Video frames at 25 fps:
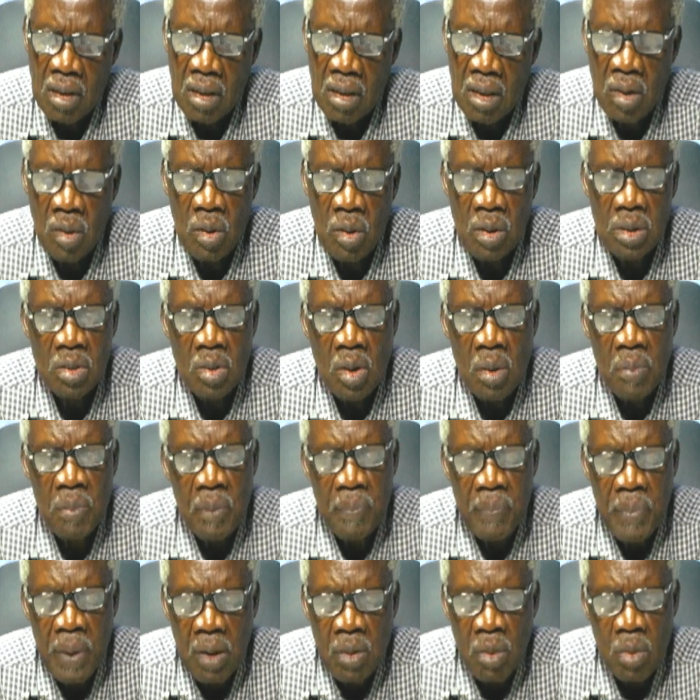There was a more
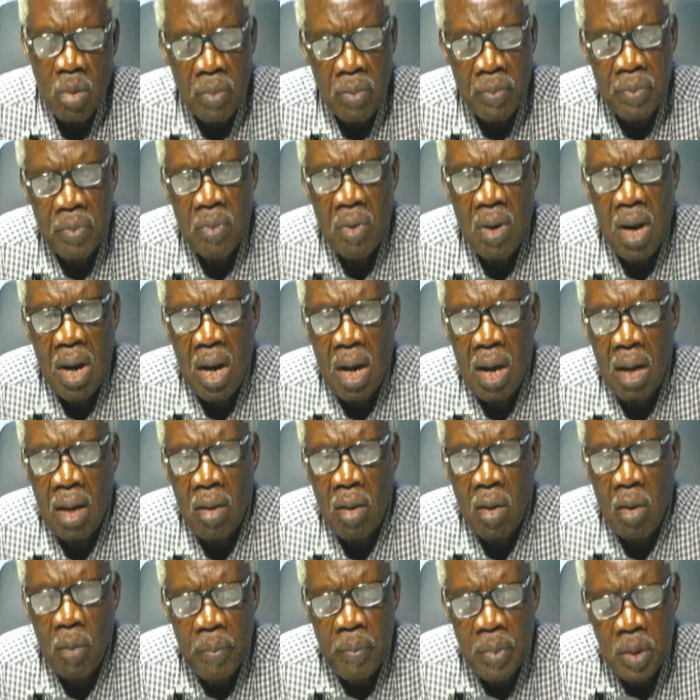pencrofoa
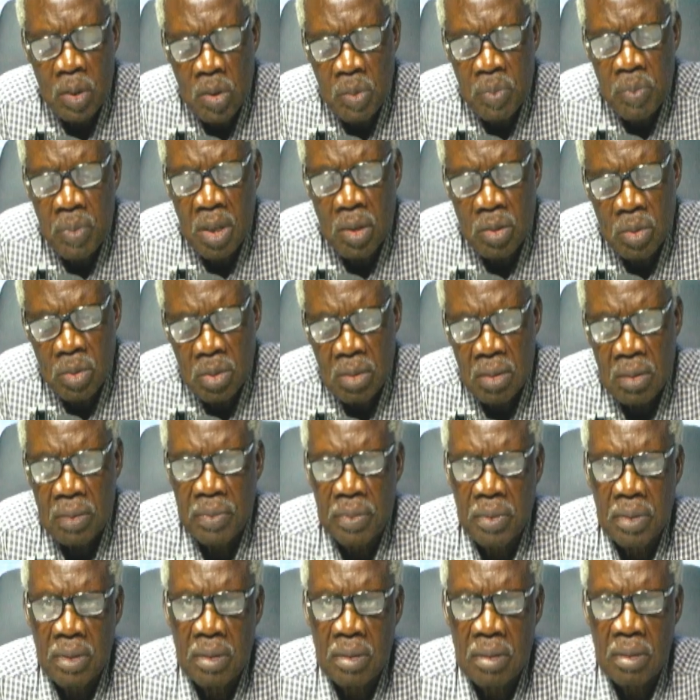on bit me a
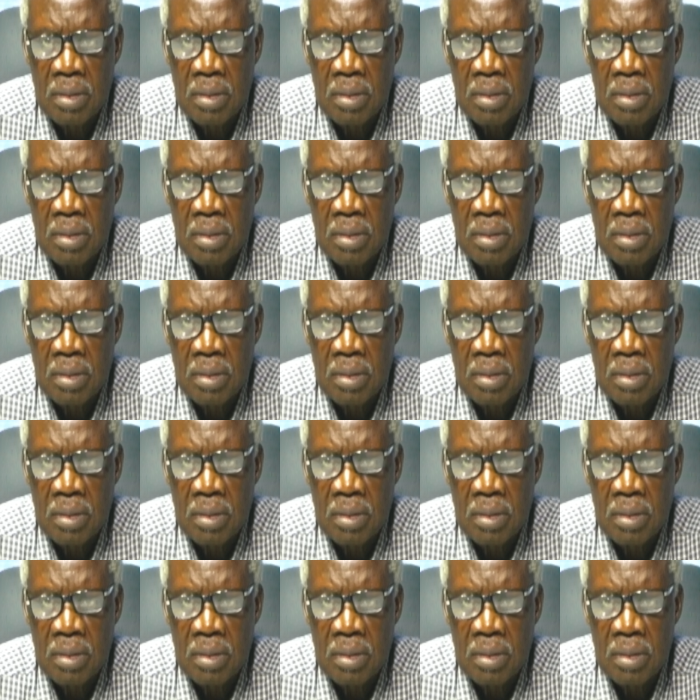tuneful.